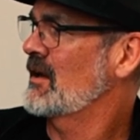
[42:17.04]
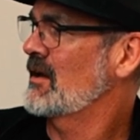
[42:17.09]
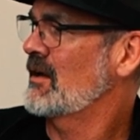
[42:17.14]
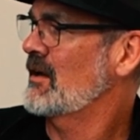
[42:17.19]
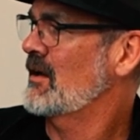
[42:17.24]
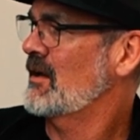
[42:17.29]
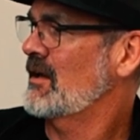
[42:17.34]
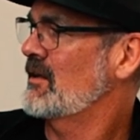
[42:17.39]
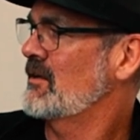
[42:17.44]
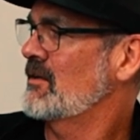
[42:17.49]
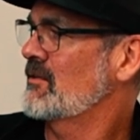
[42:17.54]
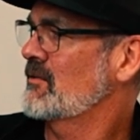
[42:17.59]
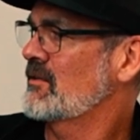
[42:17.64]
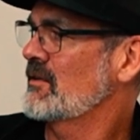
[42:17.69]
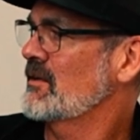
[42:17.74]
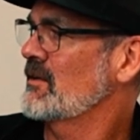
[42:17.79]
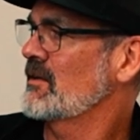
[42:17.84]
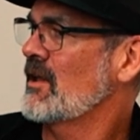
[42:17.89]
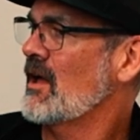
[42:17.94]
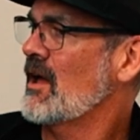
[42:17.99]
and there's a
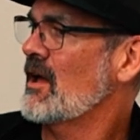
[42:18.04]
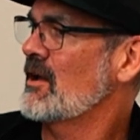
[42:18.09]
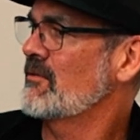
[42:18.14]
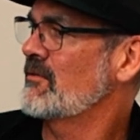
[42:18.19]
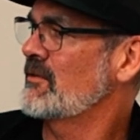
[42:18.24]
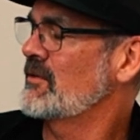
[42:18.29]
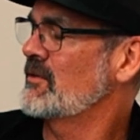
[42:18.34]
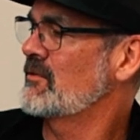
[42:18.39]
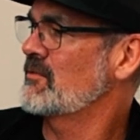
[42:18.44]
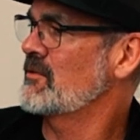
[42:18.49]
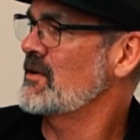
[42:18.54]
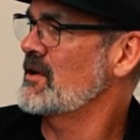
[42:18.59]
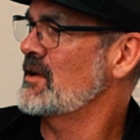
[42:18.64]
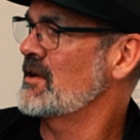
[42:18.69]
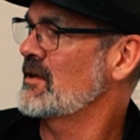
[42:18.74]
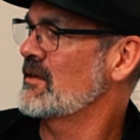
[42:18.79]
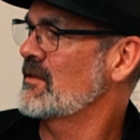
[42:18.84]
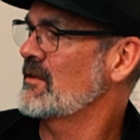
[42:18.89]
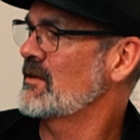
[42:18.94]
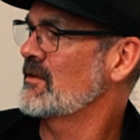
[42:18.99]
lot of
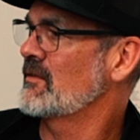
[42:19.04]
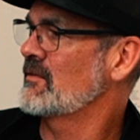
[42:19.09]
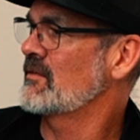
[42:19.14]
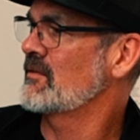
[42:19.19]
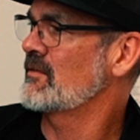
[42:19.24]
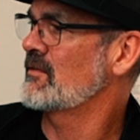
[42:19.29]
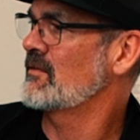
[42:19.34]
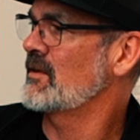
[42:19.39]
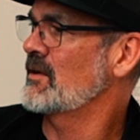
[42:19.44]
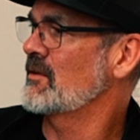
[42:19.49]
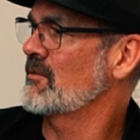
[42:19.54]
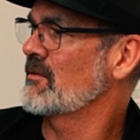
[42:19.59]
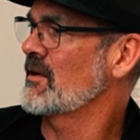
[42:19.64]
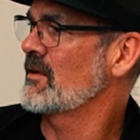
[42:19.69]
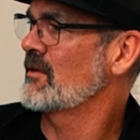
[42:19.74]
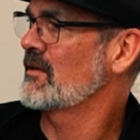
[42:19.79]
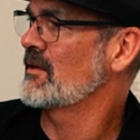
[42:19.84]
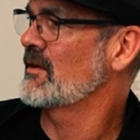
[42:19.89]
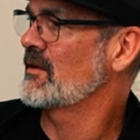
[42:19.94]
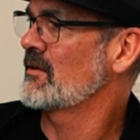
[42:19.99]
intriguing things to see around.
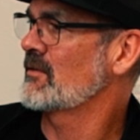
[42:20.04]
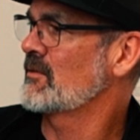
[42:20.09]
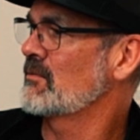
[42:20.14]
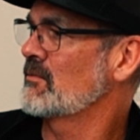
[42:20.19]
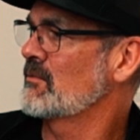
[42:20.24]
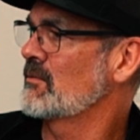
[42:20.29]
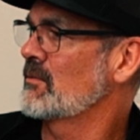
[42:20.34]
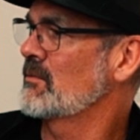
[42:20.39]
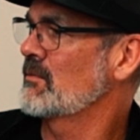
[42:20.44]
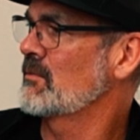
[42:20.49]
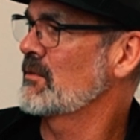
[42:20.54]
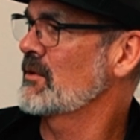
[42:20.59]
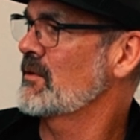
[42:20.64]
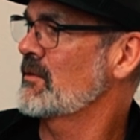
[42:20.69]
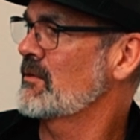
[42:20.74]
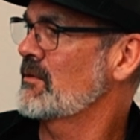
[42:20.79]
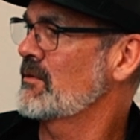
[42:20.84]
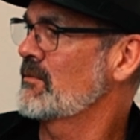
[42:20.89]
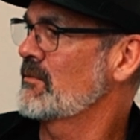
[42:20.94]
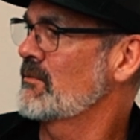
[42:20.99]
It's
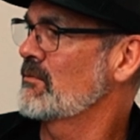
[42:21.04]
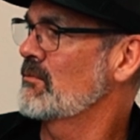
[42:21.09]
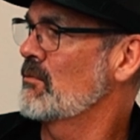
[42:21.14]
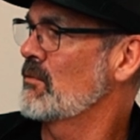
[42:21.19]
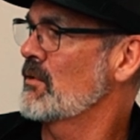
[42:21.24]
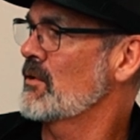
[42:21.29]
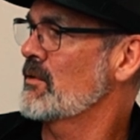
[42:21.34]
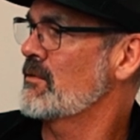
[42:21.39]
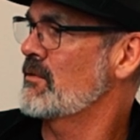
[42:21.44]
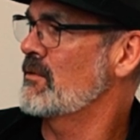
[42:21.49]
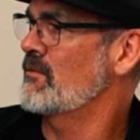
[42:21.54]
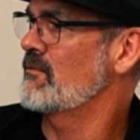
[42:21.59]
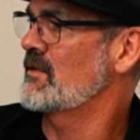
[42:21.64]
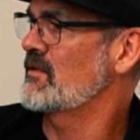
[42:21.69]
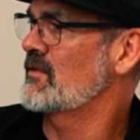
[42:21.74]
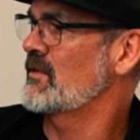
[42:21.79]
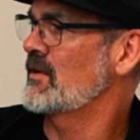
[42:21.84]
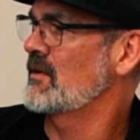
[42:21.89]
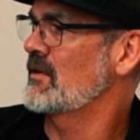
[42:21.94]
worth the visit.